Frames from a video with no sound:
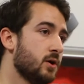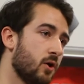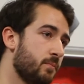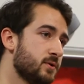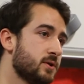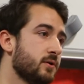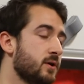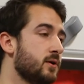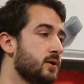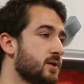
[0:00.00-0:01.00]
up until
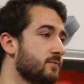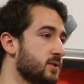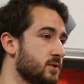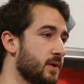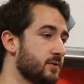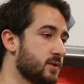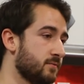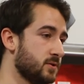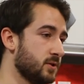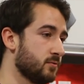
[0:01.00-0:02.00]
the early 70s, about
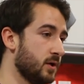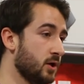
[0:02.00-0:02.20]
73,